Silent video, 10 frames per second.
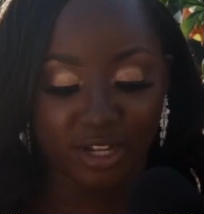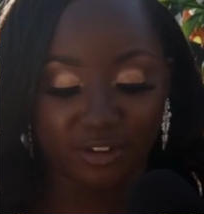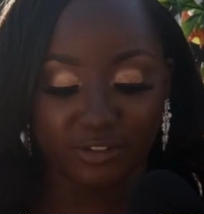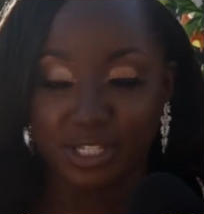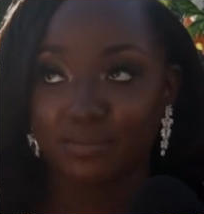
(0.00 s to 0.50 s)

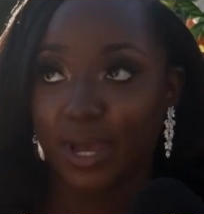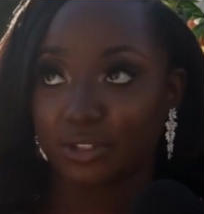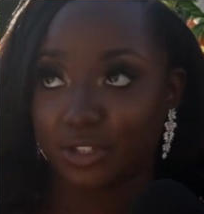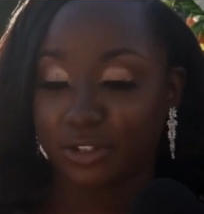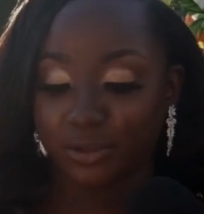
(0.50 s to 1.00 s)
and
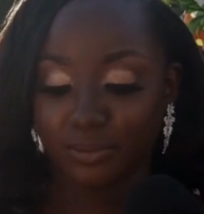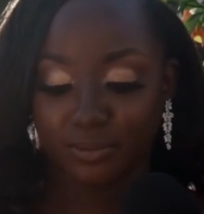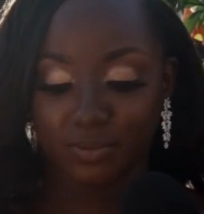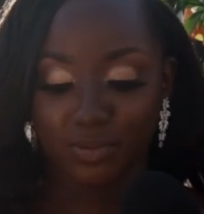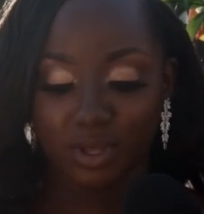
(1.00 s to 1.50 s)
respect you.
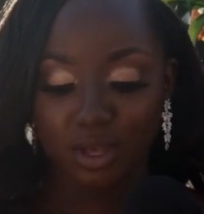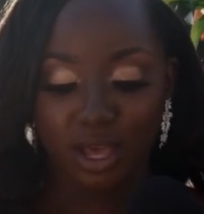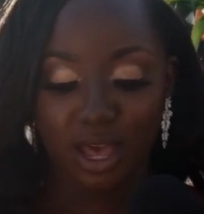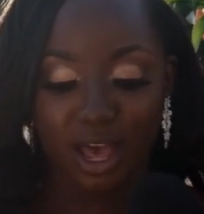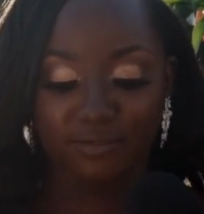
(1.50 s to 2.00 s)

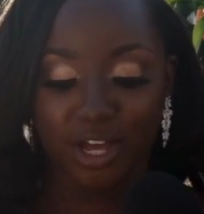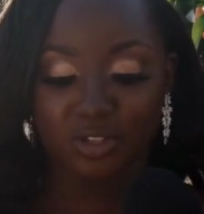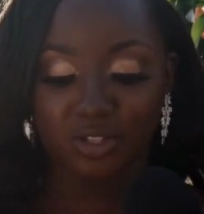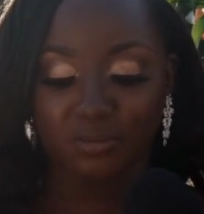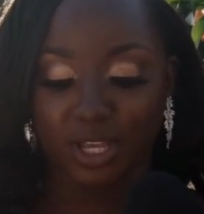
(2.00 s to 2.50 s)
I vow
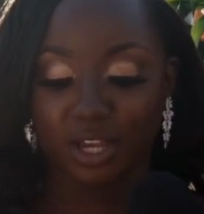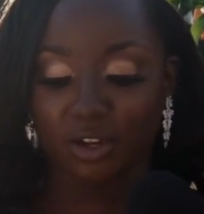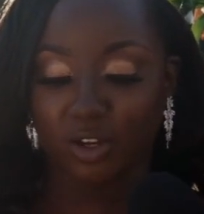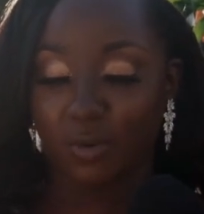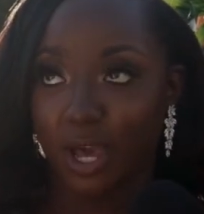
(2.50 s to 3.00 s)
to be
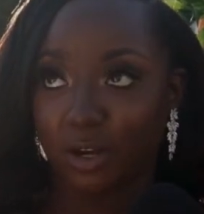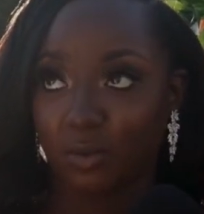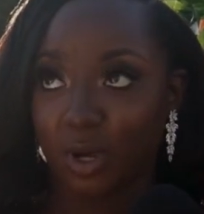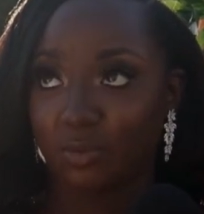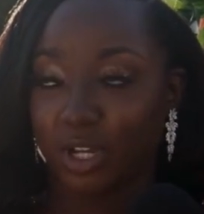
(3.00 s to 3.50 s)
here no matter
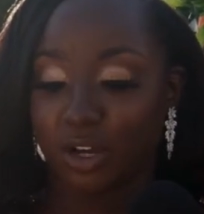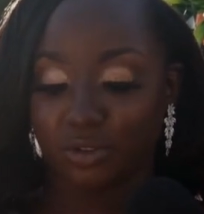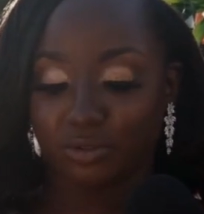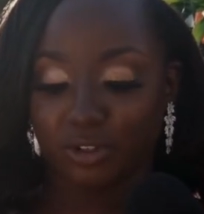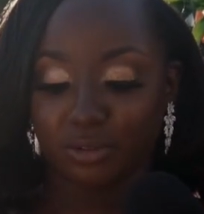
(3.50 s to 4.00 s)
what we go
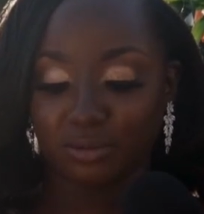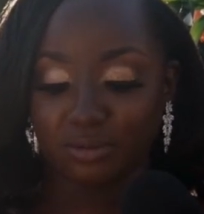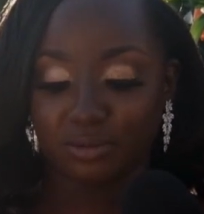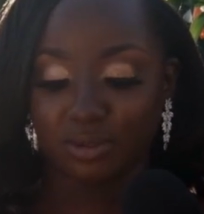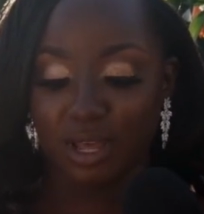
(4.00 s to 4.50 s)
through.
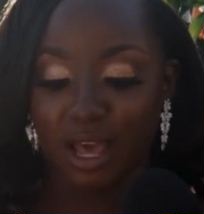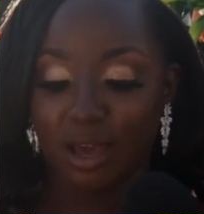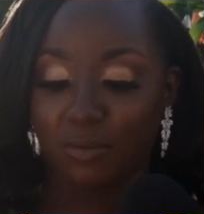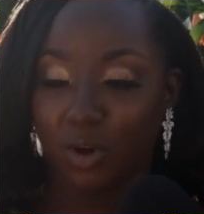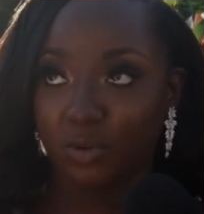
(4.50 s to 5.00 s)
I'm